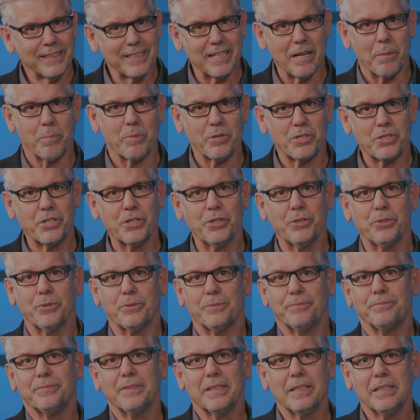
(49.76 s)
Number
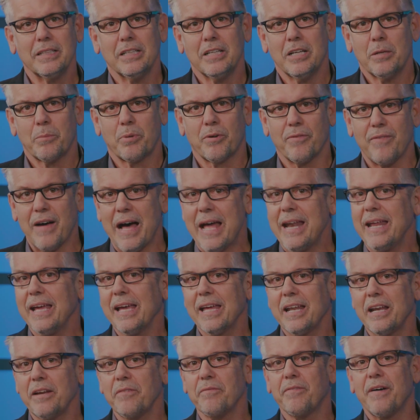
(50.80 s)
2,
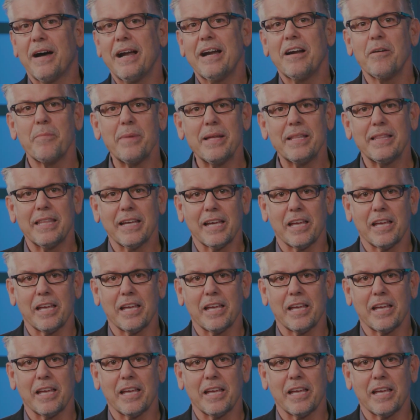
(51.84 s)
providing an environment